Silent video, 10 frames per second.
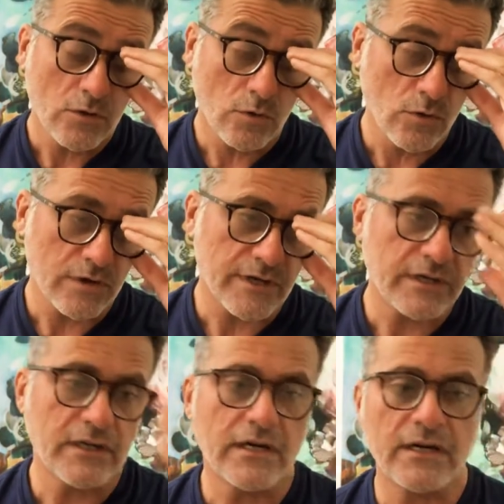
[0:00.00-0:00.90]
or
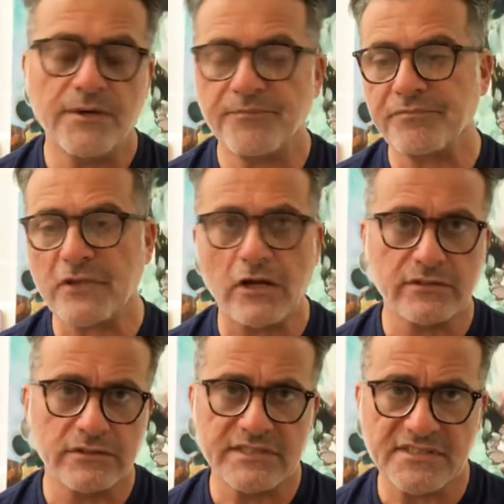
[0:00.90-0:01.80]
um, on
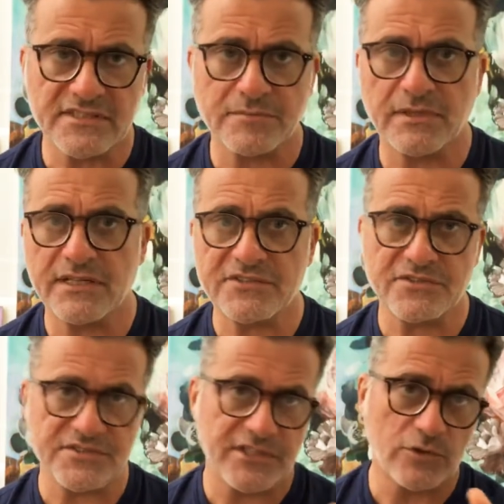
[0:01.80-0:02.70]
the list of supplies
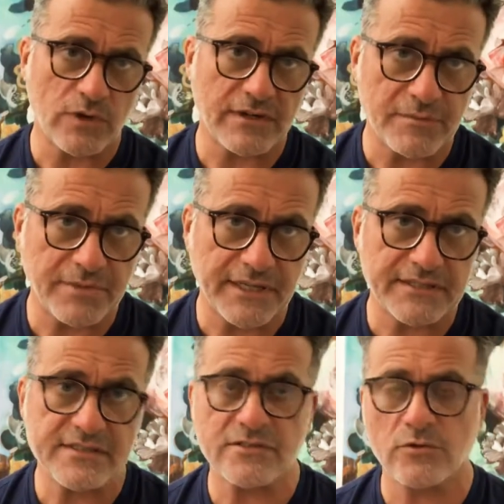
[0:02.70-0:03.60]
you'll see Guerra paints